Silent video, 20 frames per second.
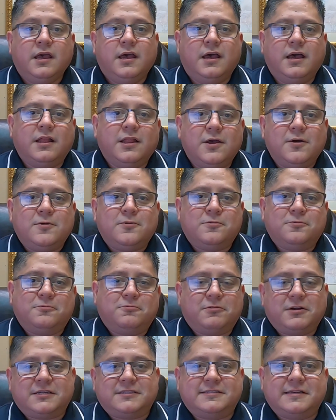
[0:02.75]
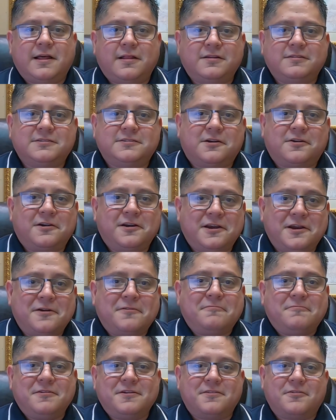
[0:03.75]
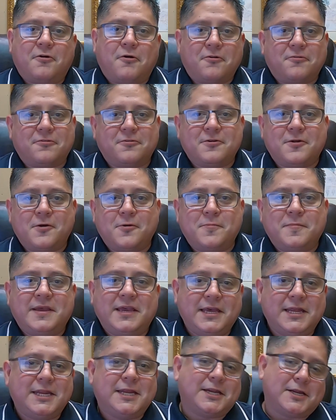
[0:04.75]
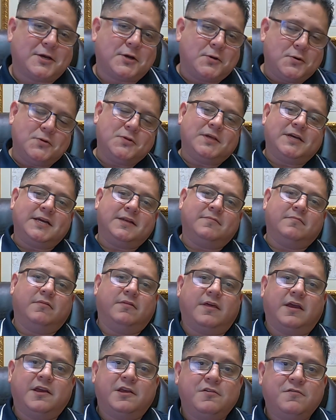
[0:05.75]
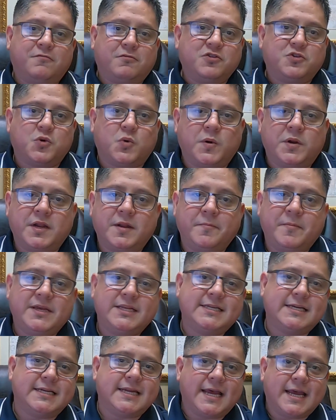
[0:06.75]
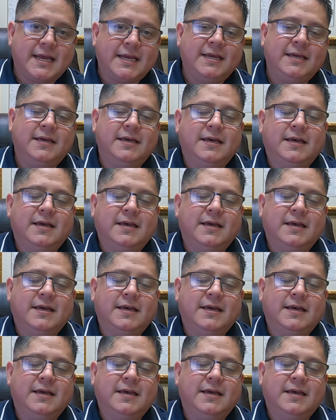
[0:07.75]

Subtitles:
Hello, Rick Salazar here with Hearth and Home Heating and Cooling. Thank you for joining me today.